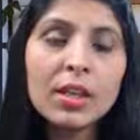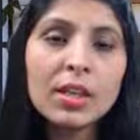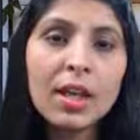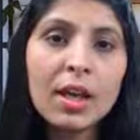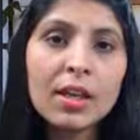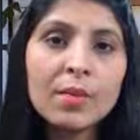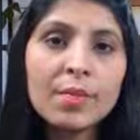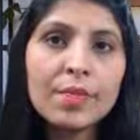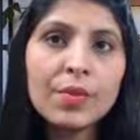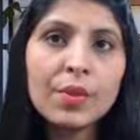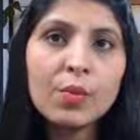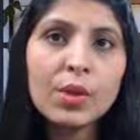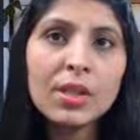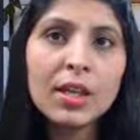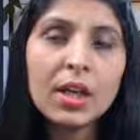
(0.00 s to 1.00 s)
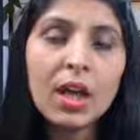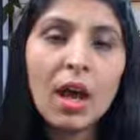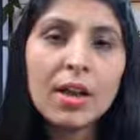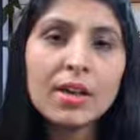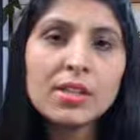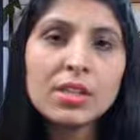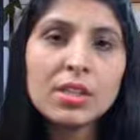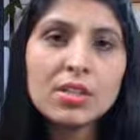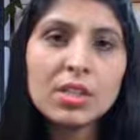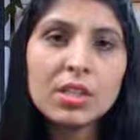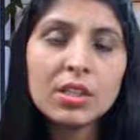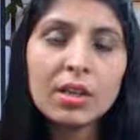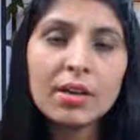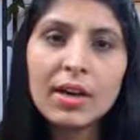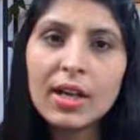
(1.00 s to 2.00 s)
the time, when the car is
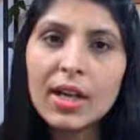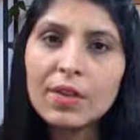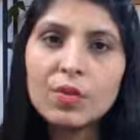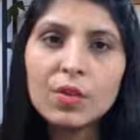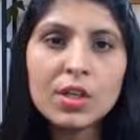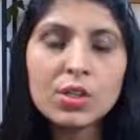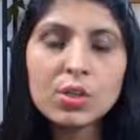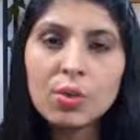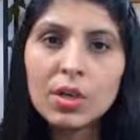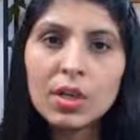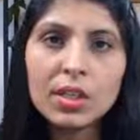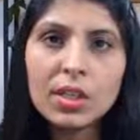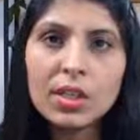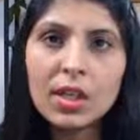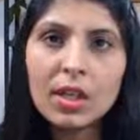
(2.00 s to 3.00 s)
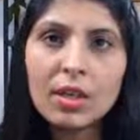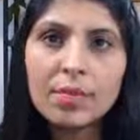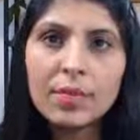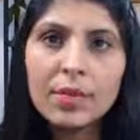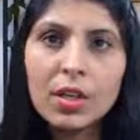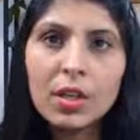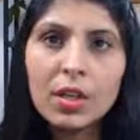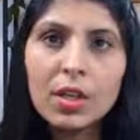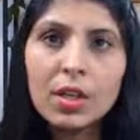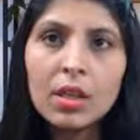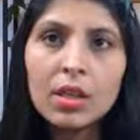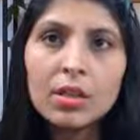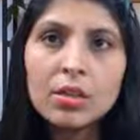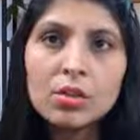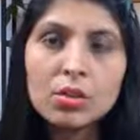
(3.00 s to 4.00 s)
touching the red line, we are storing the time.
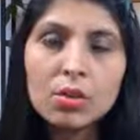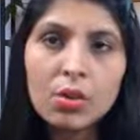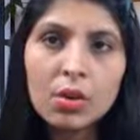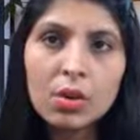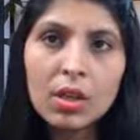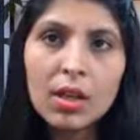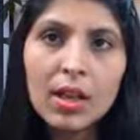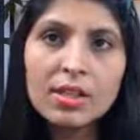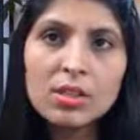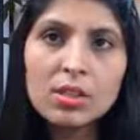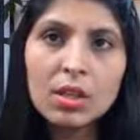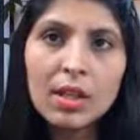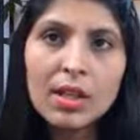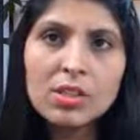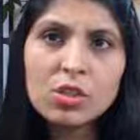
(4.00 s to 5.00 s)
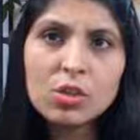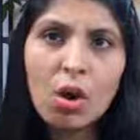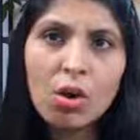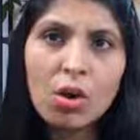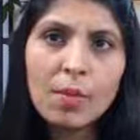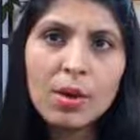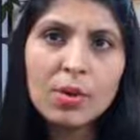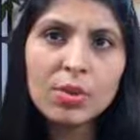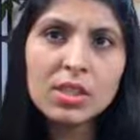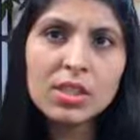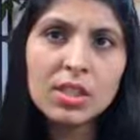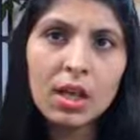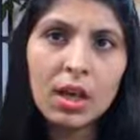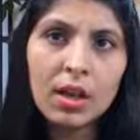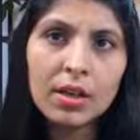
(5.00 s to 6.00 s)
So let's talk about
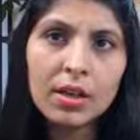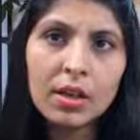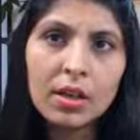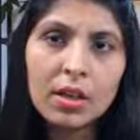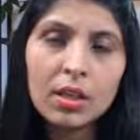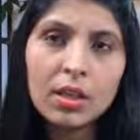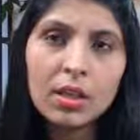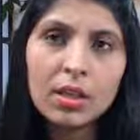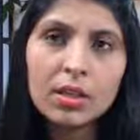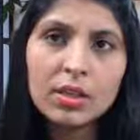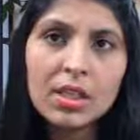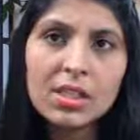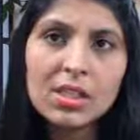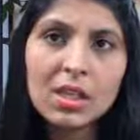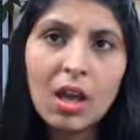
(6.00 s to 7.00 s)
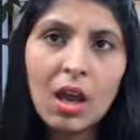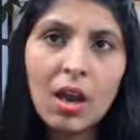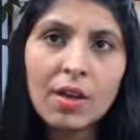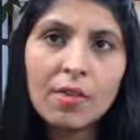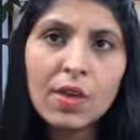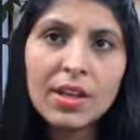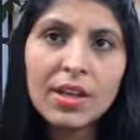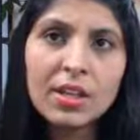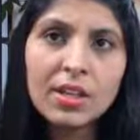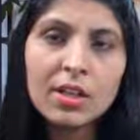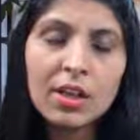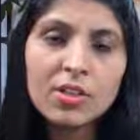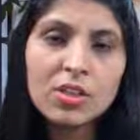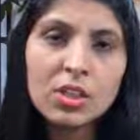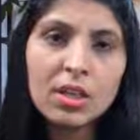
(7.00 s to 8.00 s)
this car. This car, when it
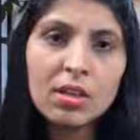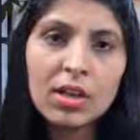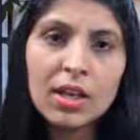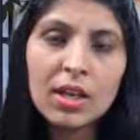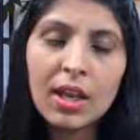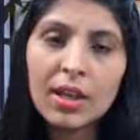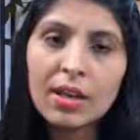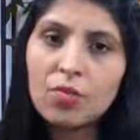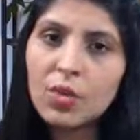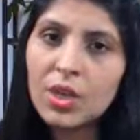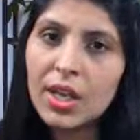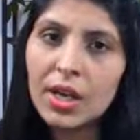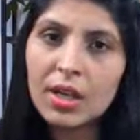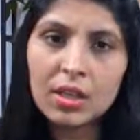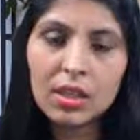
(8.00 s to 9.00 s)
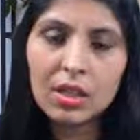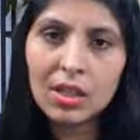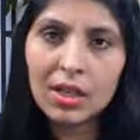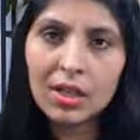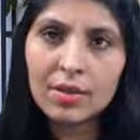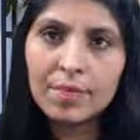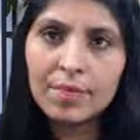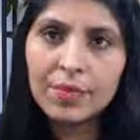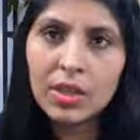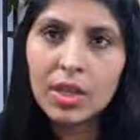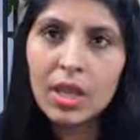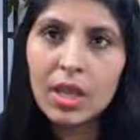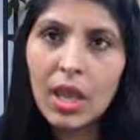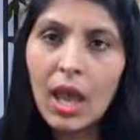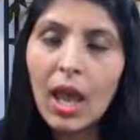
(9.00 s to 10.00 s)
touched the red line, we get the time,
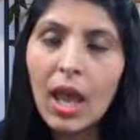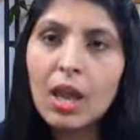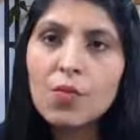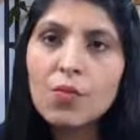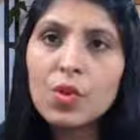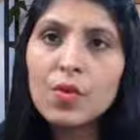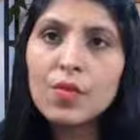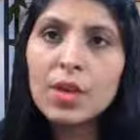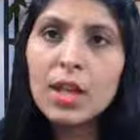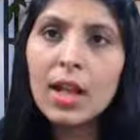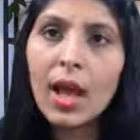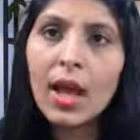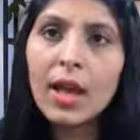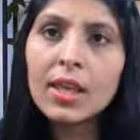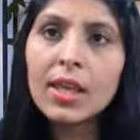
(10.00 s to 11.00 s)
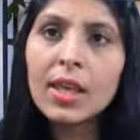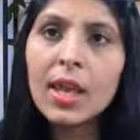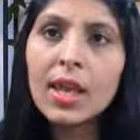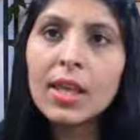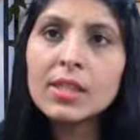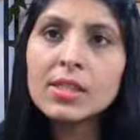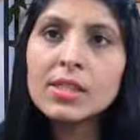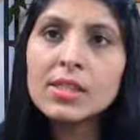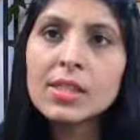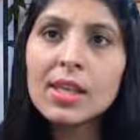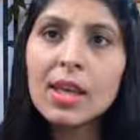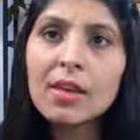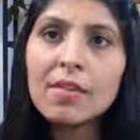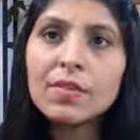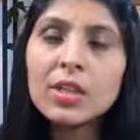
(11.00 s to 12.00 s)
and we will again
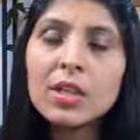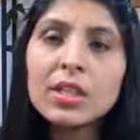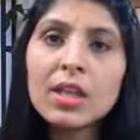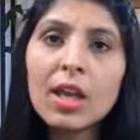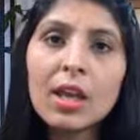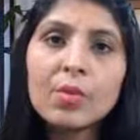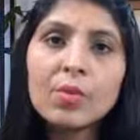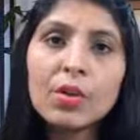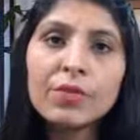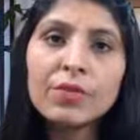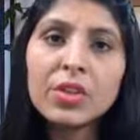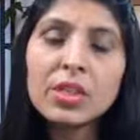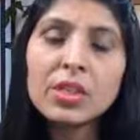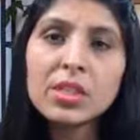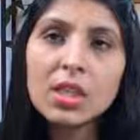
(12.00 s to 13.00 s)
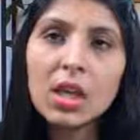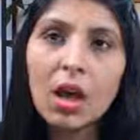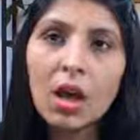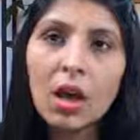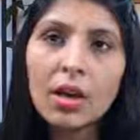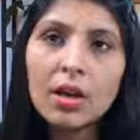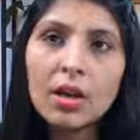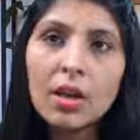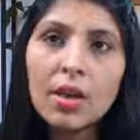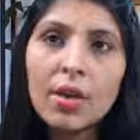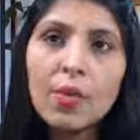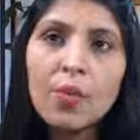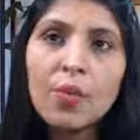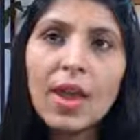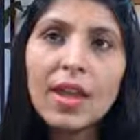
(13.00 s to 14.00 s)
save the time of this car
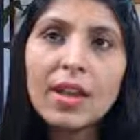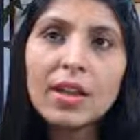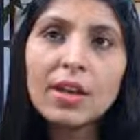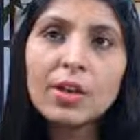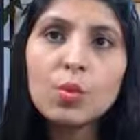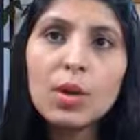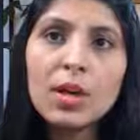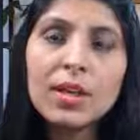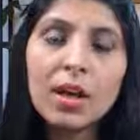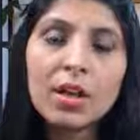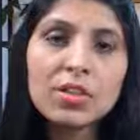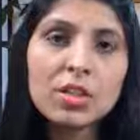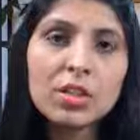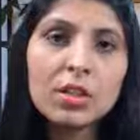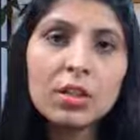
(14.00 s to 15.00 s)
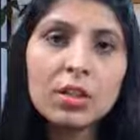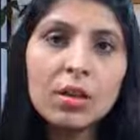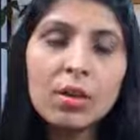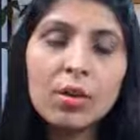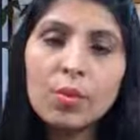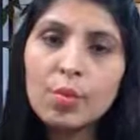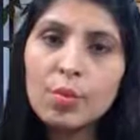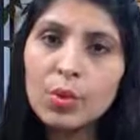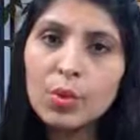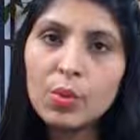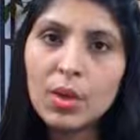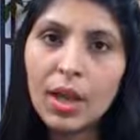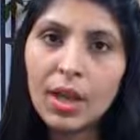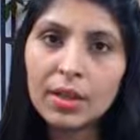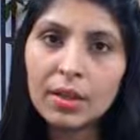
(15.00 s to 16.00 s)
when it will touch the
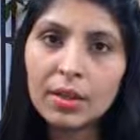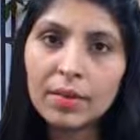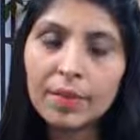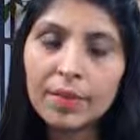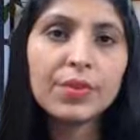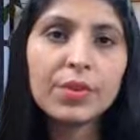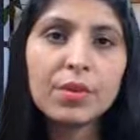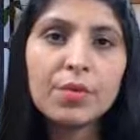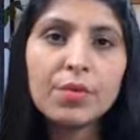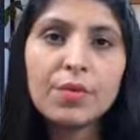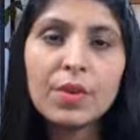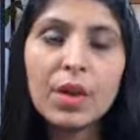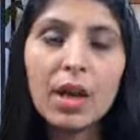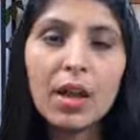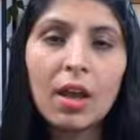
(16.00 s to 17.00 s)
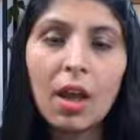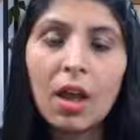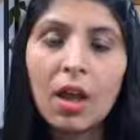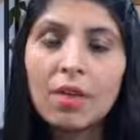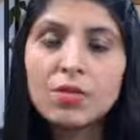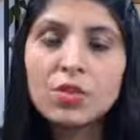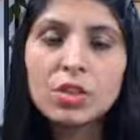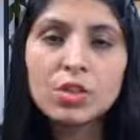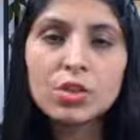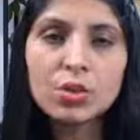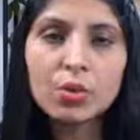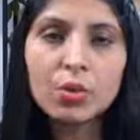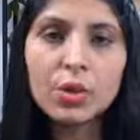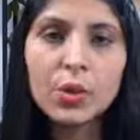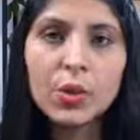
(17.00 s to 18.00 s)
blue line. I have just
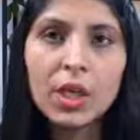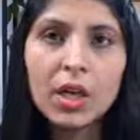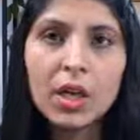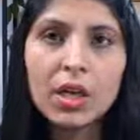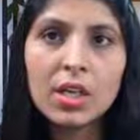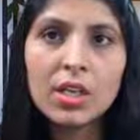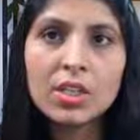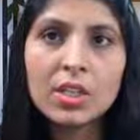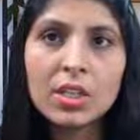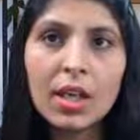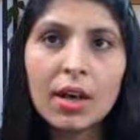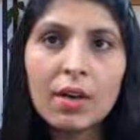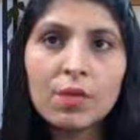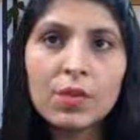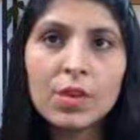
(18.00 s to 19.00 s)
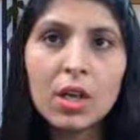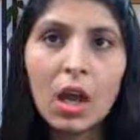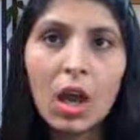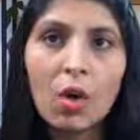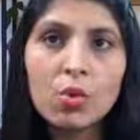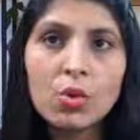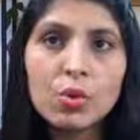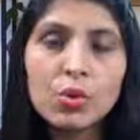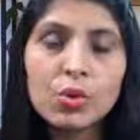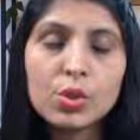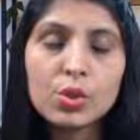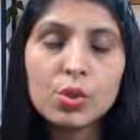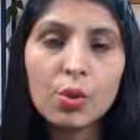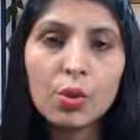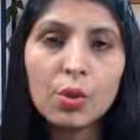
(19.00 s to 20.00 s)
shown you the condition that how to
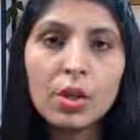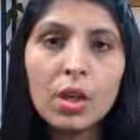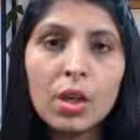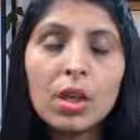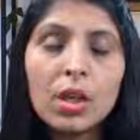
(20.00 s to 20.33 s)
store